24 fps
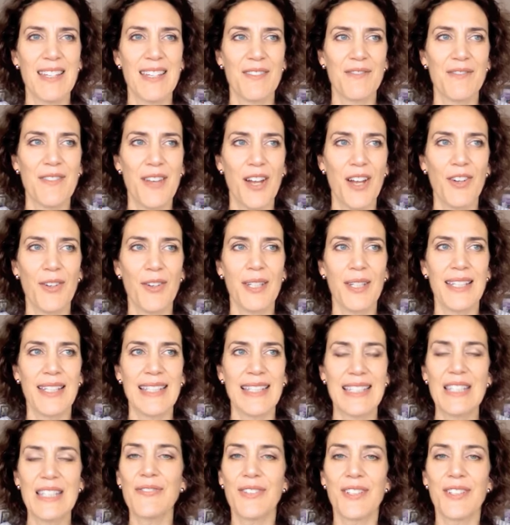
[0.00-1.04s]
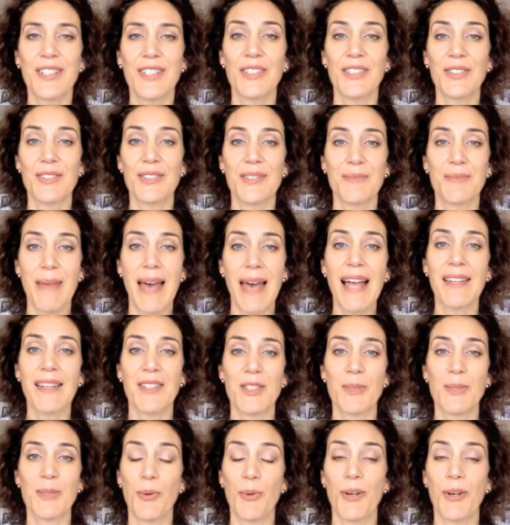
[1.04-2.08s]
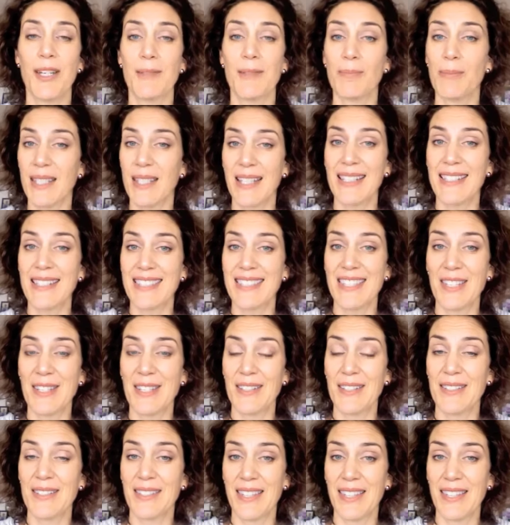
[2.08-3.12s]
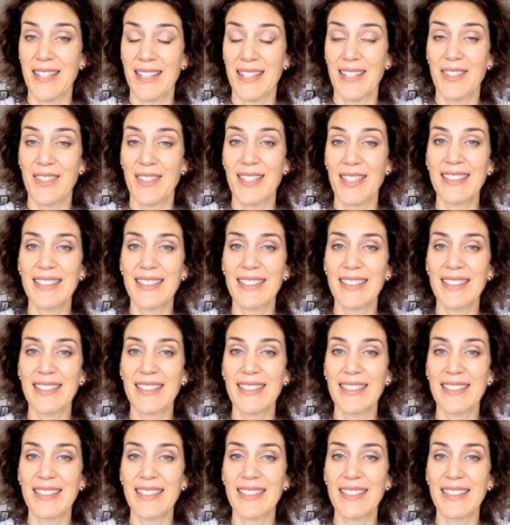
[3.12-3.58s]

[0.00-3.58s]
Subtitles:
very difficult balance point, because the